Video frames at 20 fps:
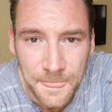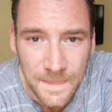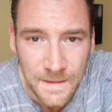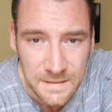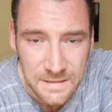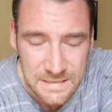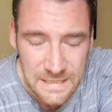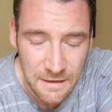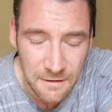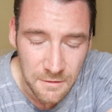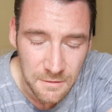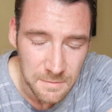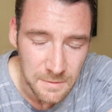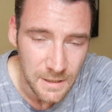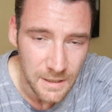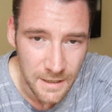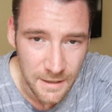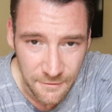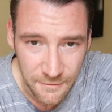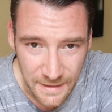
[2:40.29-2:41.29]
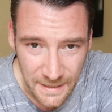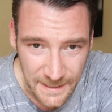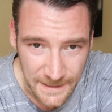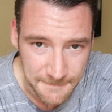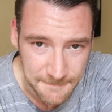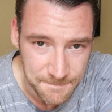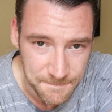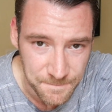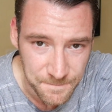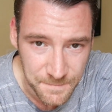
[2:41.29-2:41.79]
the terrible irony
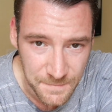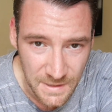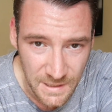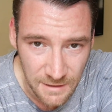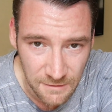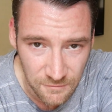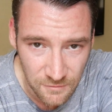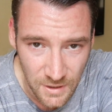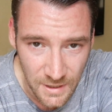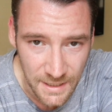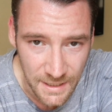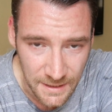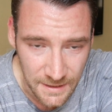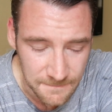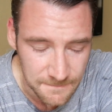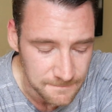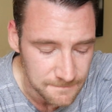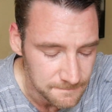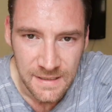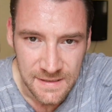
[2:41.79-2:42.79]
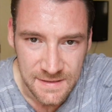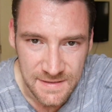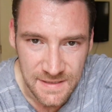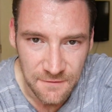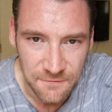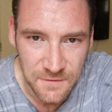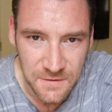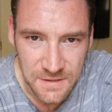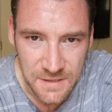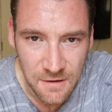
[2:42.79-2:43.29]
of running is that
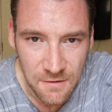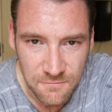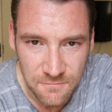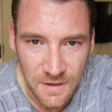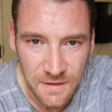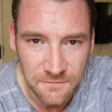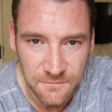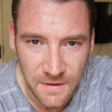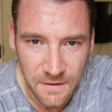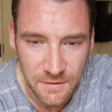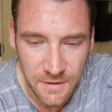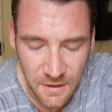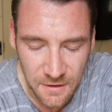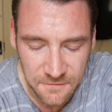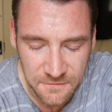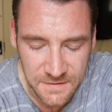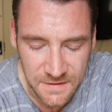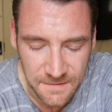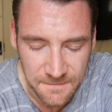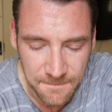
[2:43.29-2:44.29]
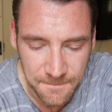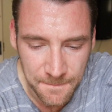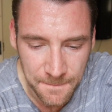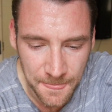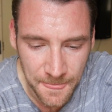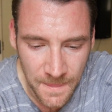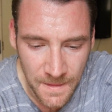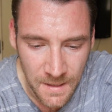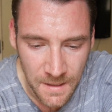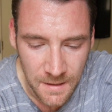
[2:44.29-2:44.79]
if you don't run very often,
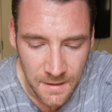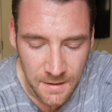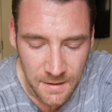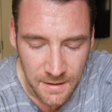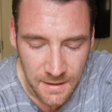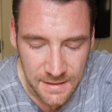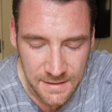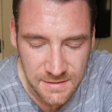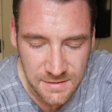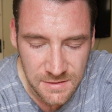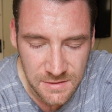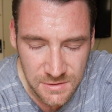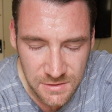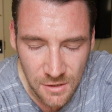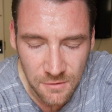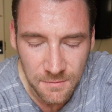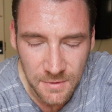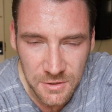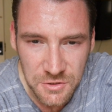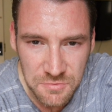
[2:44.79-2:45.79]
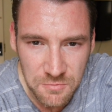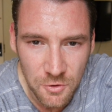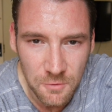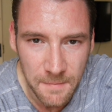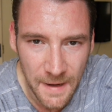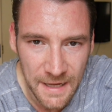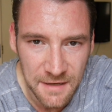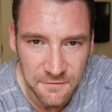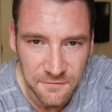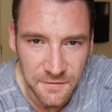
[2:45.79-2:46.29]
it's so much more
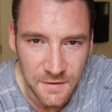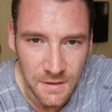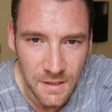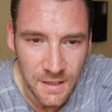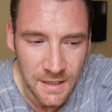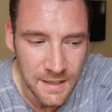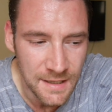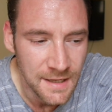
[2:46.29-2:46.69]
painful.